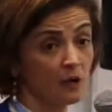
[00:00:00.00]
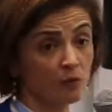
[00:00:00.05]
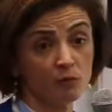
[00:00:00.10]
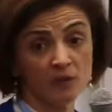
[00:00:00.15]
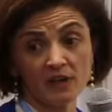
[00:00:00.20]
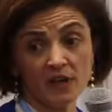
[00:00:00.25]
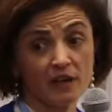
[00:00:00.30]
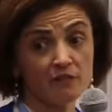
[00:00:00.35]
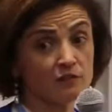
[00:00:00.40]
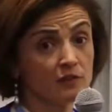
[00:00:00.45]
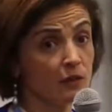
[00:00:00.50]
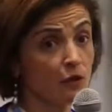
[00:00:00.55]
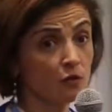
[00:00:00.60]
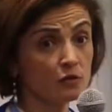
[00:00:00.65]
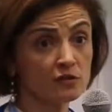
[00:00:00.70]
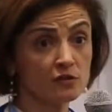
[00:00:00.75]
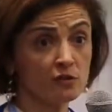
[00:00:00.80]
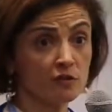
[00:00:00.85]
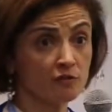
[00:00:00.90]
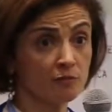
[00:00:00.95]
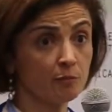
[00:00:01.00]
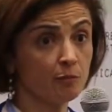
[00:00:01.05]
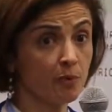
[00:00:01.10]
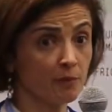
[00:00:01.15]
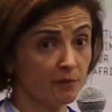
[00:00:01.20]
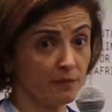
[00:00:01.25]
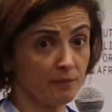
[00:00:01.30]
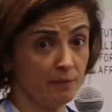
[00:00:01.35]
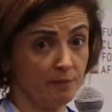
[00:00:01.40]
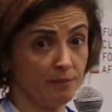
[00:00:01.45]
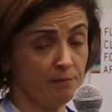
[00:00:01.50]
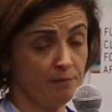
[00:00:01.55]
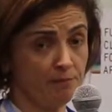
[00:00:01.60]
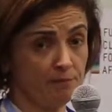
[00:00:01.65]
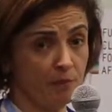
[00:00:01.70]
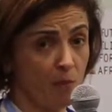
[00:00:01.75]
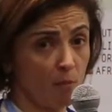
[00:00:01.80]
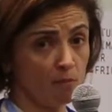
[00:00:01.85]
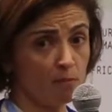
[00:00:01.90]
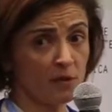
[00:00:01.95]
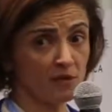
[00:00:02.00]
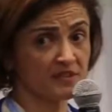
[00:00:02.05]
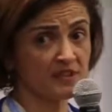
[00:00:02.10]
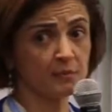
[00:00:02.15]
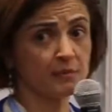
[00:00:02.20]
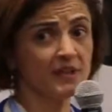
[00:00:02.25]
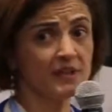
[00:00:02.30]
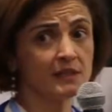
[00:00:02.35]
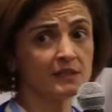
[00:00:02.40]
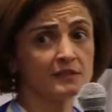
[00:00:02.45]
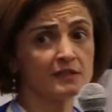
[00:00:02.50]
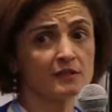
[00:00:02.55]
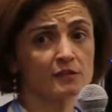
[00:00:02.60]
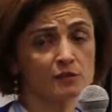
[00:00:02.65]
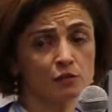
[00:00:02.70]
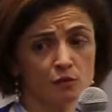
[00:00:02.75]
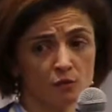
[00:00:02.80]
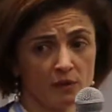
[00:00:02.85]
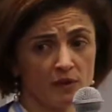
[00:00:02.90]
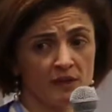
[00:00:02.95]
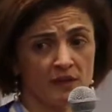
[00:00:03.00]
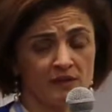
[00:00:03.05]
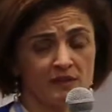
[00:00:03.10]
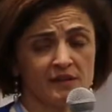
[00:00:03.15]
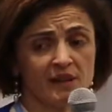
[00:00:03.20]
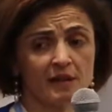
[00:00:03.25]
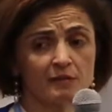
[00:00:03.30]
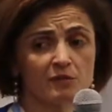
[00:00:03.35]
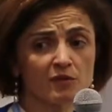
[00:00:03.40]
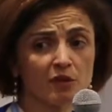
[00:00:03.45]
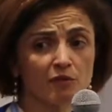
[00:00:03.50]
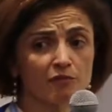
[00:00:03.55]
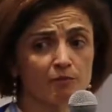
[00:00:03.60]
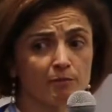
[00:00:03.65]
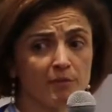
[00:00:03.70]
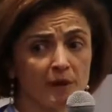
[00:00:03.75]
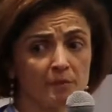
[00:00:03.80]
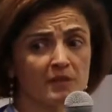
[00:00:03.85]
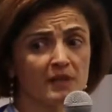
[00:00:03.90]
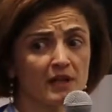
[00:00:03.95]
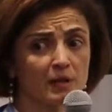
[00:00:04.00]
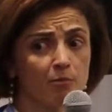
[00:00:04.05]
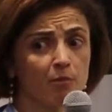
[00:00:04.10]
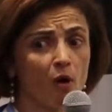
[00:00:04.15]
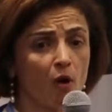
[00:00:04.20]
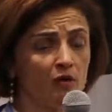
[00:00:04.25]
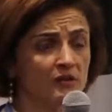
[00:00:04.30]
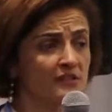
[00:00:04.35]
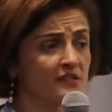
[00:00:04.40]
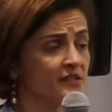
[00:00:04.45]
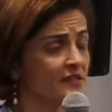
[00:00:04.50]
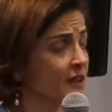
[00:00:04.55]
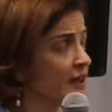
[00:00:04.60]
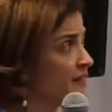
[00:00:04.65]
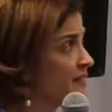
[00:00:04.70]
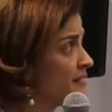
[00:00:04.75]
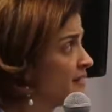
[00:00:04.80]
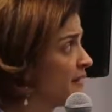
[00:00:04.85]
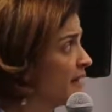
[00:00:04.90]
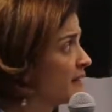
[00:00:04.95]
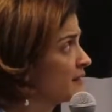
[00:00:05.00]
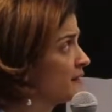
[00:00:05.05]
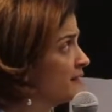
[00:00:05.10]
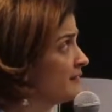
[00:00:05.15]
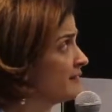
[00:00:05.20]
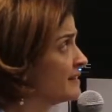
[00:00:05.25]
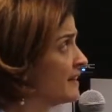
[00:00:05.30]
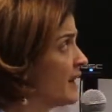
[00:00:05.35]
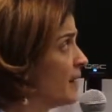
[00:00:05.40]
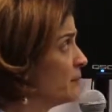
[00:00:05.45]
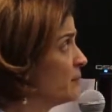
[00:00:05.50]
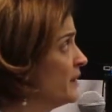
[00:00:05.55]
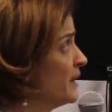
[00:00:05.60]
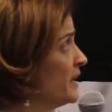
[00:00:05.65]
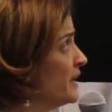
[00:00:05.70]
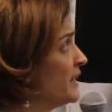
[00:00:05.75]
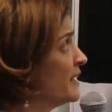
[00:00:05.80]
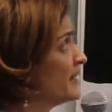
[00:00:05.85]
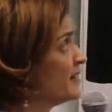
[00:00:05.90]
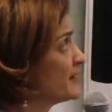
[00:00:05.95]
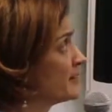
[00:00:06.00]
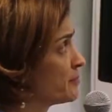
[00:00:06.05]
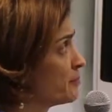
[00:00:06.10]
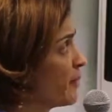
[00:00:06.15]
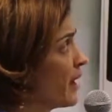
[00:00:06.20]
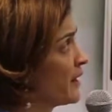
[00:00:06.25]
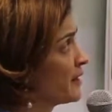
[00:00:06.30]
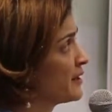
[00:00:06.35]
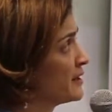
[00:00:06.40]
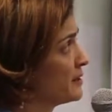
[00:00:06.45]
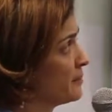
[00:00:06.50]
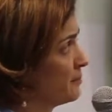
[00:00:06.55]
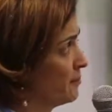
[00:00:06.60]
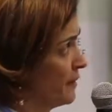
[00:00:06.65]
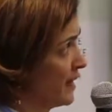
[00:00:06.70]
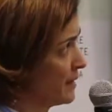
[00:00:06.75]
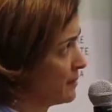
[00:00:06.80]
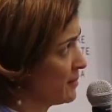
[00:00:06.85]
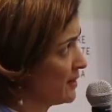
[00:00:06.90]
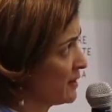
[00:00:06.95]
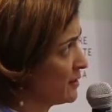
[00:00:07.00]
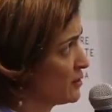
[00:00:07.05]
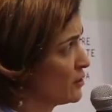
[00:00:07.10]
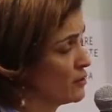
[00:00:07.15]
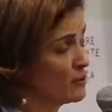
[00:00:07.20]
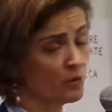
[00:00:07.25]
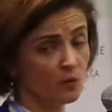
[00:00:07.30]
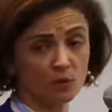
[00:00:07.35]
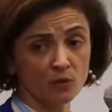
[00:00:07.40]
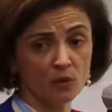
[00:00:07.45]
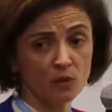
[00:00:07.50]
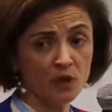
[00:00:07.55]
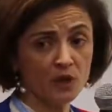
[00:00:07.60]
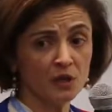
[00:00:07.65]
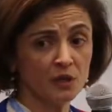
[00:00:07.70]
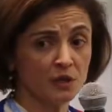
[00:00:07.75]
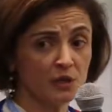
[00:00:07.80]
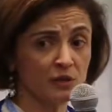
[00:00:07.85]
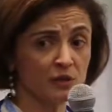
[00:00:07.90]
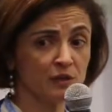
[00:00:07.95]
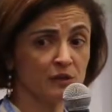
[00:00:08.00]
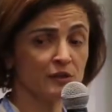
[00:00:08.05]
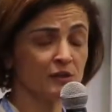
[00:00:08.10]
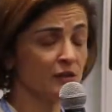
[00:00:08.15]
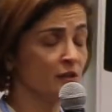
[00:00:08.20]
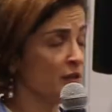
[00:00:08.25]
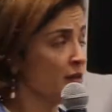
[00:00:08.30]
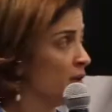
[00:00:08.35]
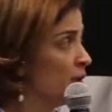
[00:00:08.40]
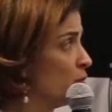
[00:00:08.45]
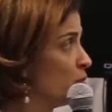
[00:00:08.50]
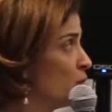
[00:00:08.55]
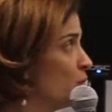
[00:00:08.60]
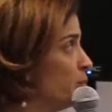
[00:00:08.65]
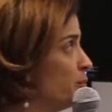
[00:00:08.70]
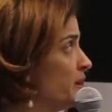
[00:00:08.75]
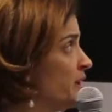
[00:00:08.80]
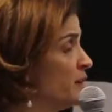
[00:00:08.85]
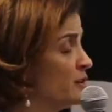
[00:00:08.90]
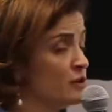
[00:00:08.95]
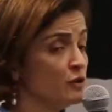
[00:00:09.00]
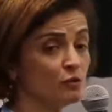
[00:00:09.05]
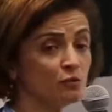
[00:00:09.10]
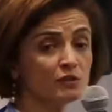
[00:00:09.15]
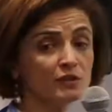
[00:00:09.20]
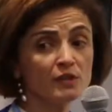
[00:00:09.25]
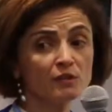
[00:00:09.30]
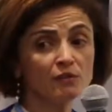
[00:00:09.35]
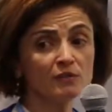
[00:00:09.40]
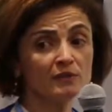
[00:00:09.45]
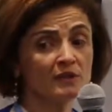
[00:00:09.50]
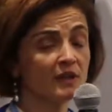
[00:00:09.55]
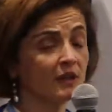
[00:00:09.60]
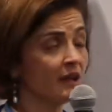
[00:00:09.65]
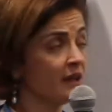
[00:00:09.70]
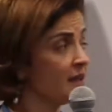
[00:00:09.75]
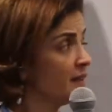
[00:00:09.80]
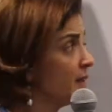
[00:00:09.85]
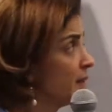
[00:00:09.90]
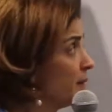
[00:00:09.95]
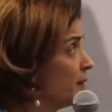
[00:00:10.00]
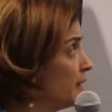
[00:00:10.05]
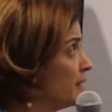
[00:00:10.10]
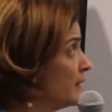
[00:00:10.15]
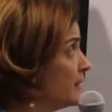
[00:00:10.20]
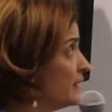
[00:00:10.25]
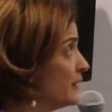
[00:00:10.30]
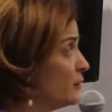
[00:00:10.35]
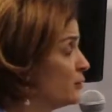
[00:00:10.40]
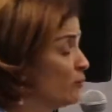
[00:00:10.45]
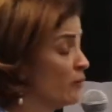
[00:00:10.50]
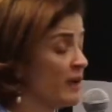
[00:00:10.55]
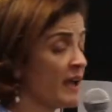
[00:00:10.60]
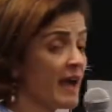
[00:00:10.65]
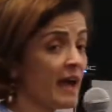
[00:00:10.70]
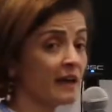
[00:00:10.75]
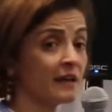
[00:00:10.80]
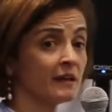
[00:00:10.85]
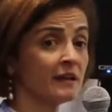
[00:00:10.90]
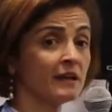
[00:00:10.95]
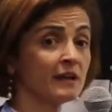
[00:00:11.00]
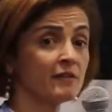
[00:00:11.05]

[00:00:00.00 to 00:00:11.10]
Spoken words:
We have loads of possibilities in terms of public policy. I select some inspired maybe in the European Union, and we are